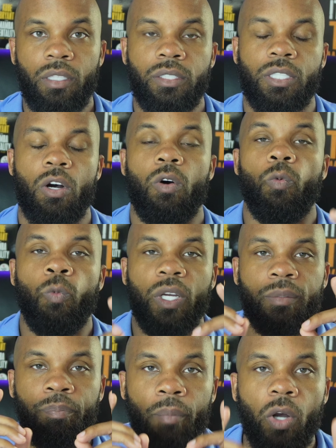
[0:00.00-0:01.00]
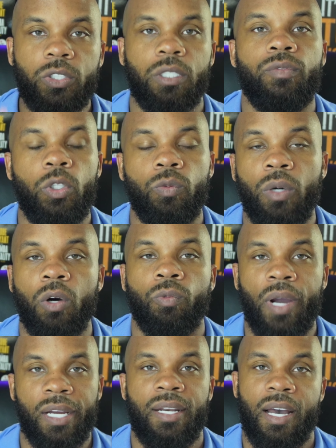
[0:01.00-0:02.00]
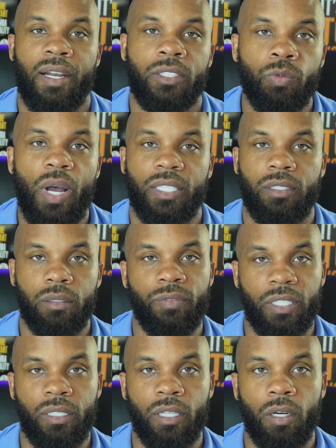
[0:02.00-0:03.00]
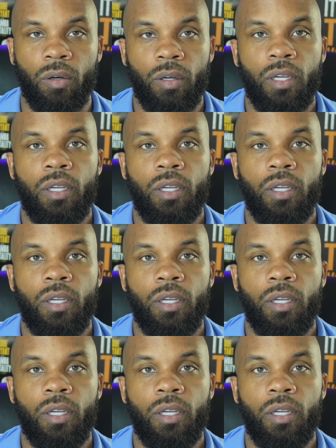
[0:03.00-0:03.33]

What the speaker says: So what most of you want right now that's watching this video,